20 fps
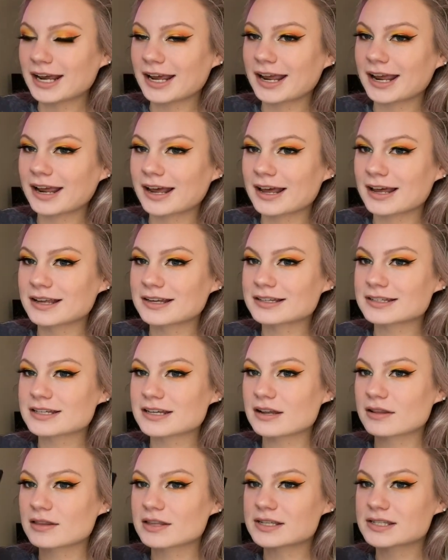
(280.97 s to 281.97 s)
and
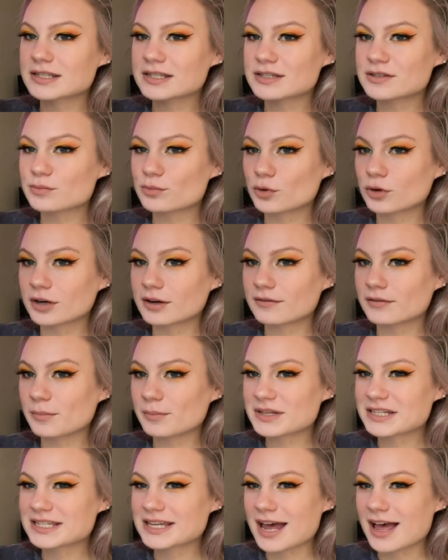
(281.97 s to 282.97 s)
this is more of a
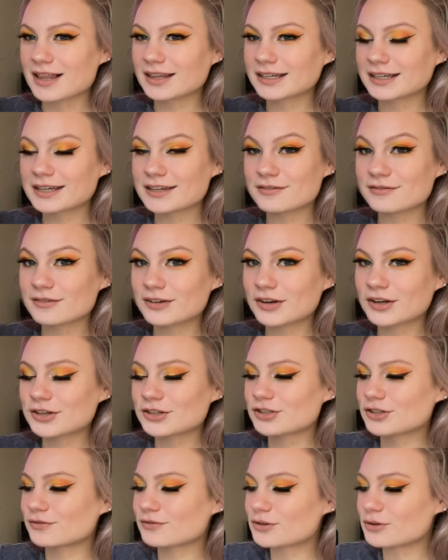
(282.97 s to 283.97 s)
metallic-y
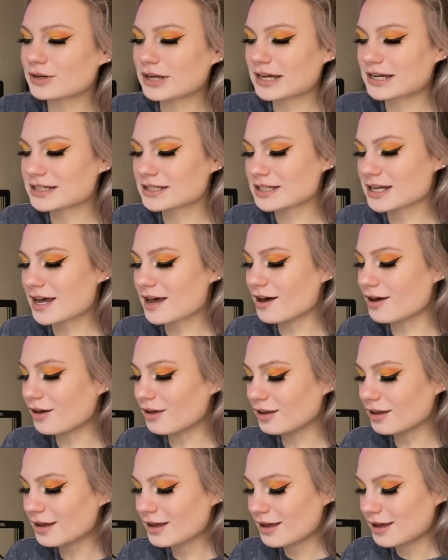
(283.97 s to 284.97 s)
finish if you can't
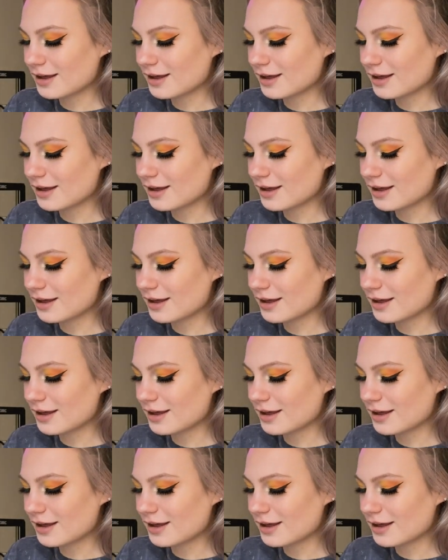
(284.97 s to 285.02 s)
tell.